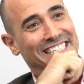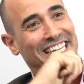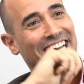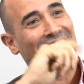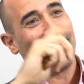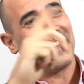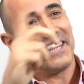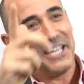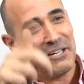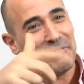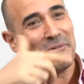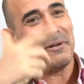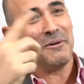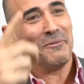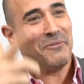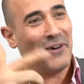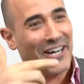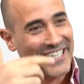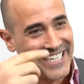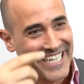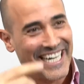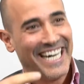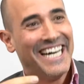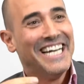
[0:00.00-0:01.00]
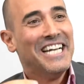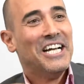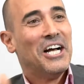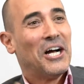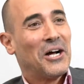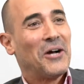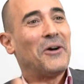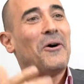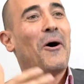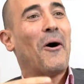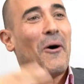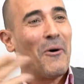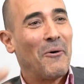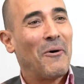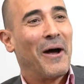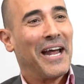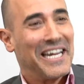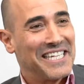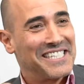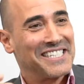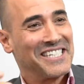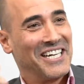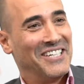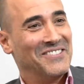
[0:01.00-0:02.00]
I think we want to go away
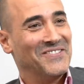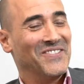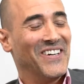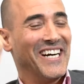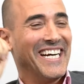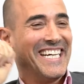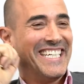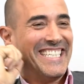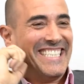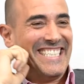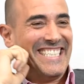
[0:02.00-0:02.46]
somewhere.